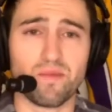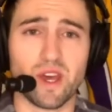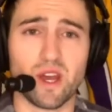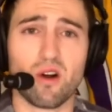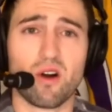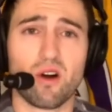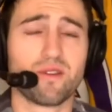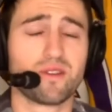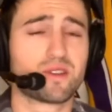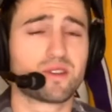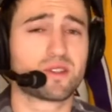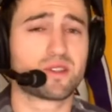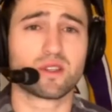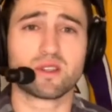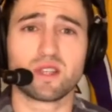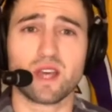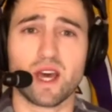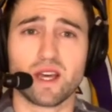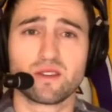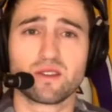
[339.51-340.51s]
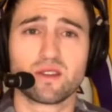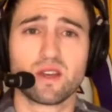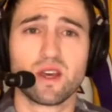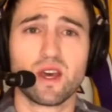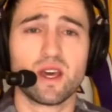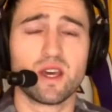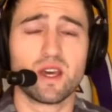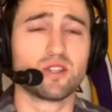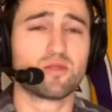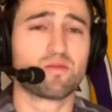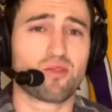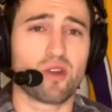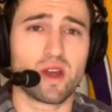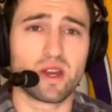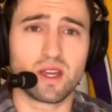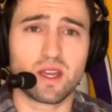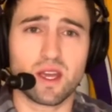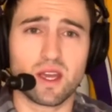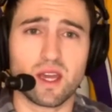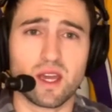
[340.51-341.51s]
and all the success is
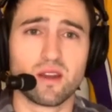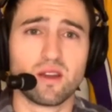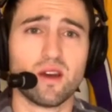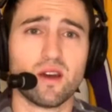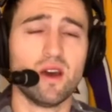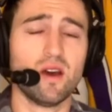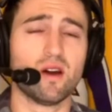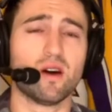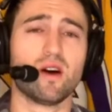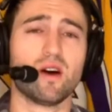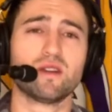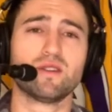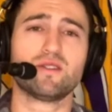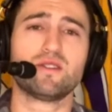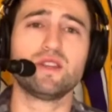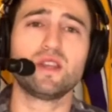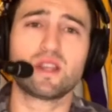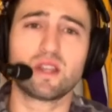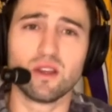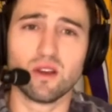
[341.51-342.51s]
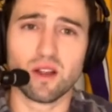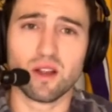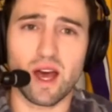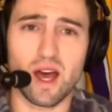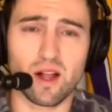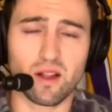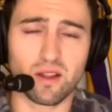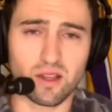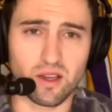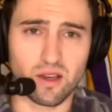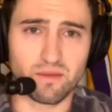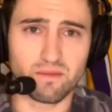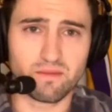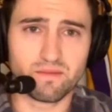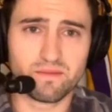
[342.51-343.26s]
predicated on Ezekiel Elliott.